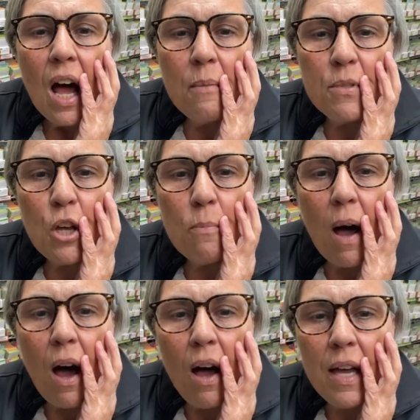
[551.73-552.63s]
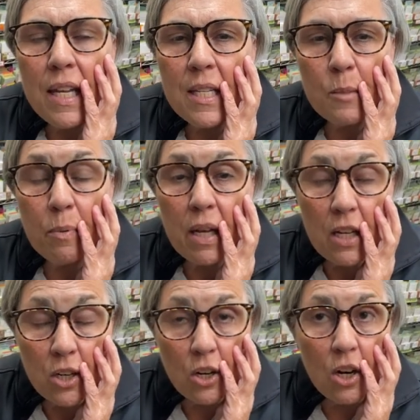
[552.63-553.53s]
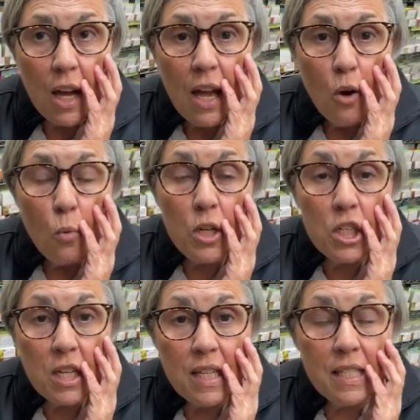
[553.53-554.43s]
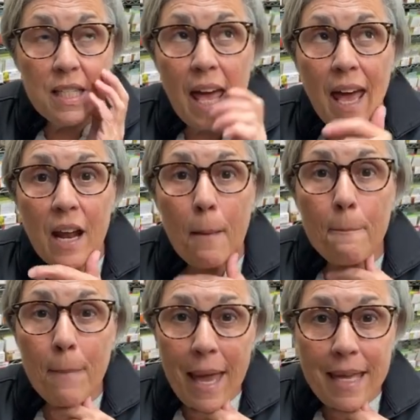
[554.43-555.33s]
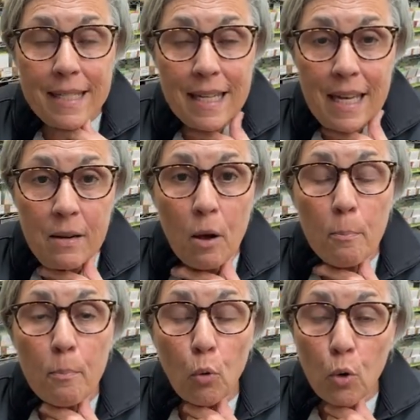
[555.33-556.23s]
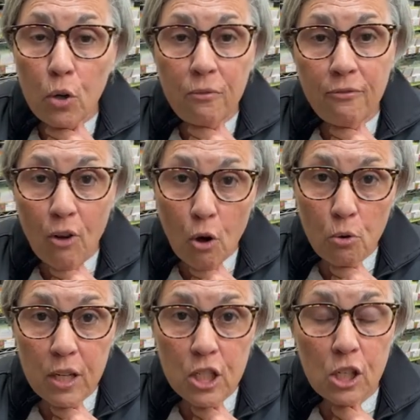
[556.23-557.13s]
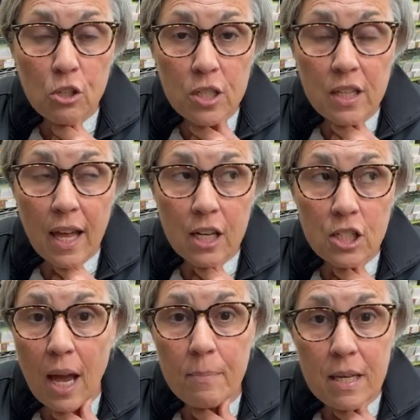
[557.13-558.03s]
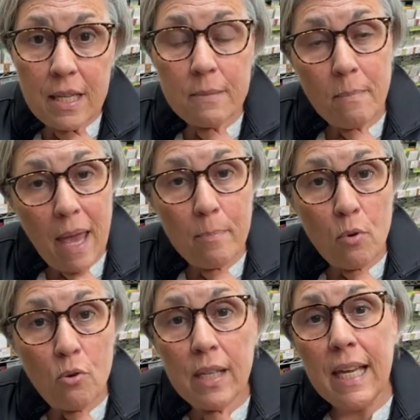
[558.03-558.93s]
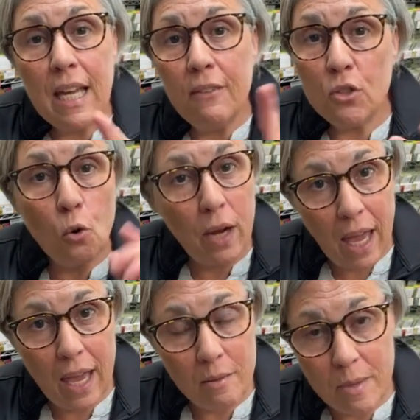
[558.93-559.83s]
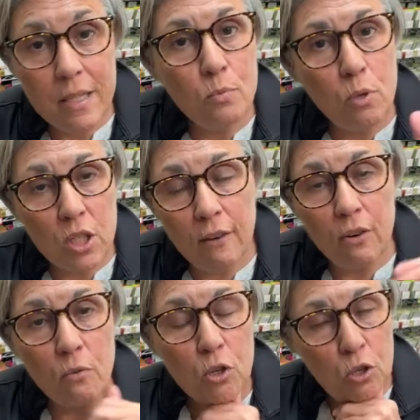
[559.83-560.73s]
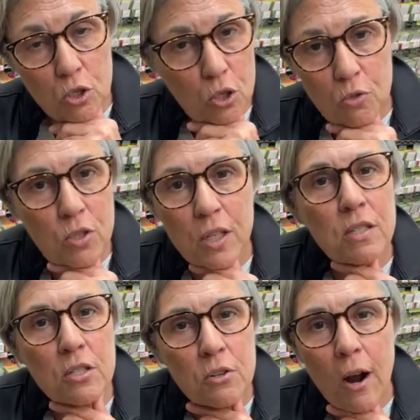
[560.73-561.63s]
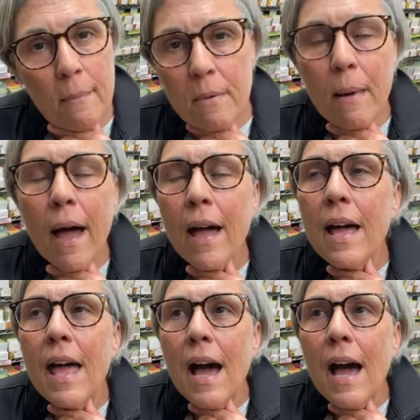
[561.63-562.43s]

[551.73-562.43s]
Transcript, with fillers: Um, so mahogany splendor which is that amazing maroon foliage. It looks like Japanese maple leaves or cannabis, whichever you choose to describe it by.